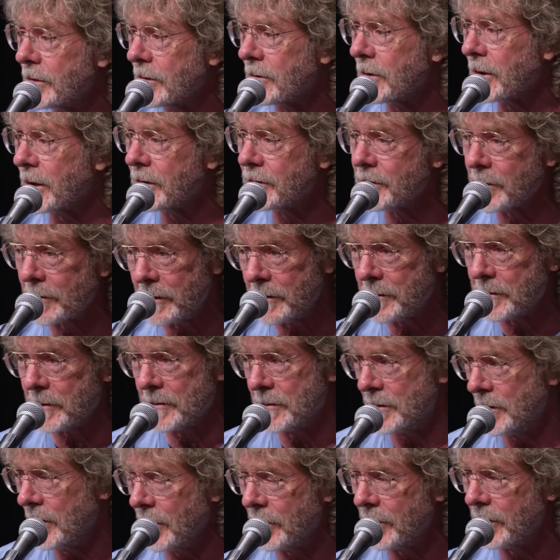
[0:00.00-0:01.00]
Okay, so this
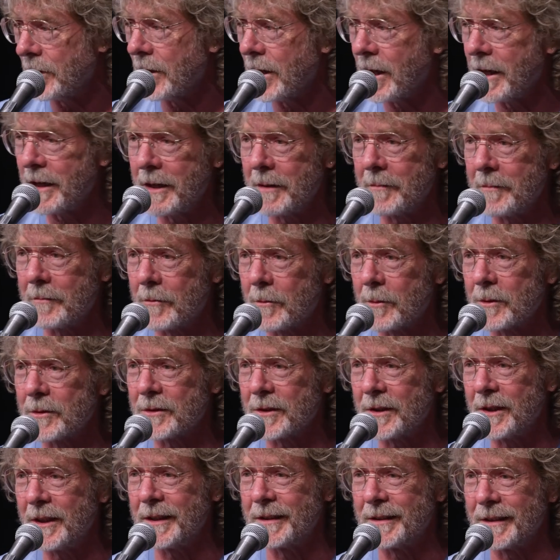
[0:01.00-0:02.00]
is, here I am,
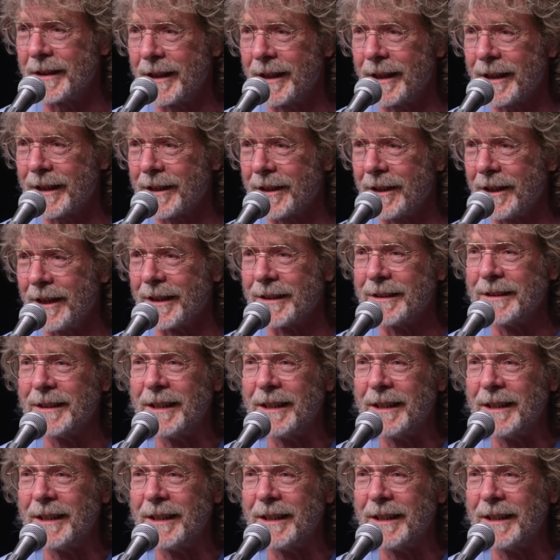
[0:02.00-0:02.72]
14, heck yeah.